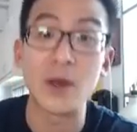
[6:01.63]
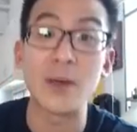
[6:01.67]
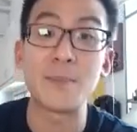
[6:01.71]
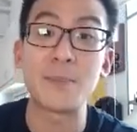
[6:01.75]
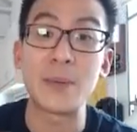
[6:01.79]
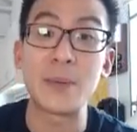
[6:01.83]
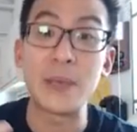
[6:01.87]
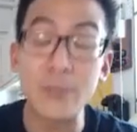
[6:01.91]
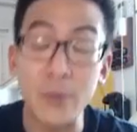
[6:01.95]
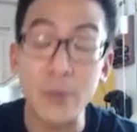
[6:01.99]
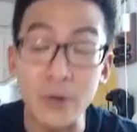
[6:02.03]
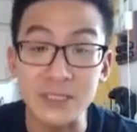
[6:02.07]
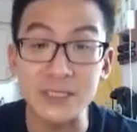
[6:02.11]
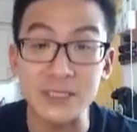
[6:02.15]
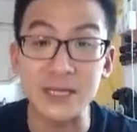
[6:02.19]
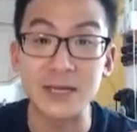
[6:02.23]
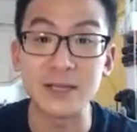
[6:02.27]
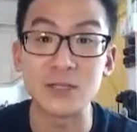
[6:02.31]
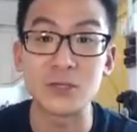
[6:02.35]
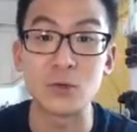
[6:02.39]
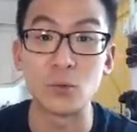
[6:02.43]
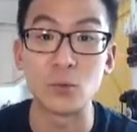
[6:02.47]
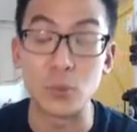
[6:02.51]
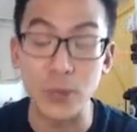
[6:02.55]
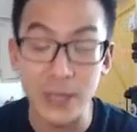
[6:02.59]
people are starting
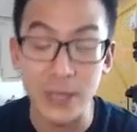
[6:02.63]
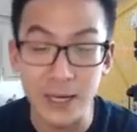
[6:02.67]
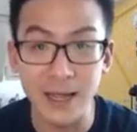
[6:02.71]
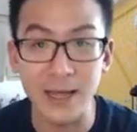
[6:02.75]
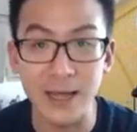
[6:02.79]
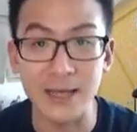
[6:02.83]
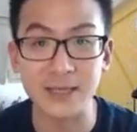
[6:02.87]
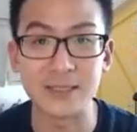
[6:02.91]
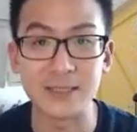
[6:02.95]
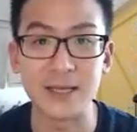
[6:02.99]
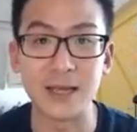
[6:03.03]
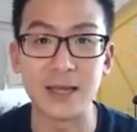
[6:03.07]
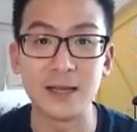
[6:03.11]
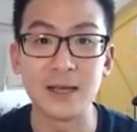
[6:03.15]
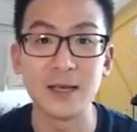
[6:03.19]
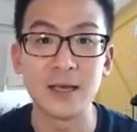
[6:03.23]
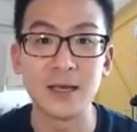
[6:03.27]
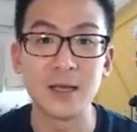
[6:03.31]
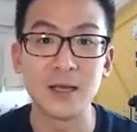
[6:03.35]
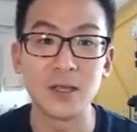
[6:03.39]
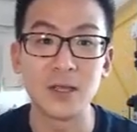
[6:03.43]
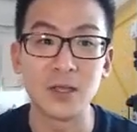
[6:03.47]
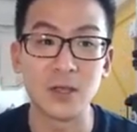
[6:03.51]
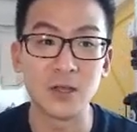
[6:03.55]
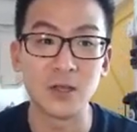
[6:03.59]
to realize that
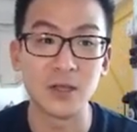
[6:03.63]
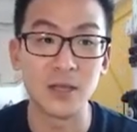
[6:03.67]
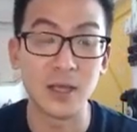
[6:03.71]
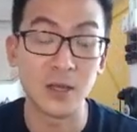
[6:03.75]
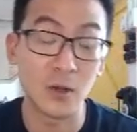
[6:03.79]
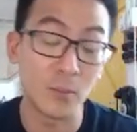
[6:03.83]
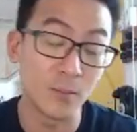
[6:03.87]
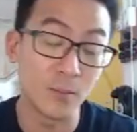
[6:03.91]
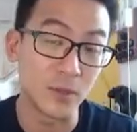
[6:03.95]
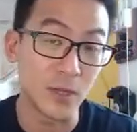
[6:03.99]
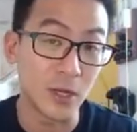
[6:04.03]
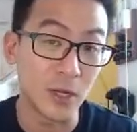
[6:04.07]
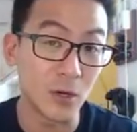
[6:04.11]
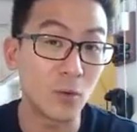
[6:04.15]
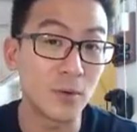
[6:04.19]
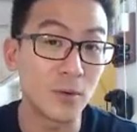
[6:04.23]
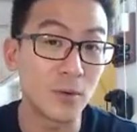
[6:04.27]
they don't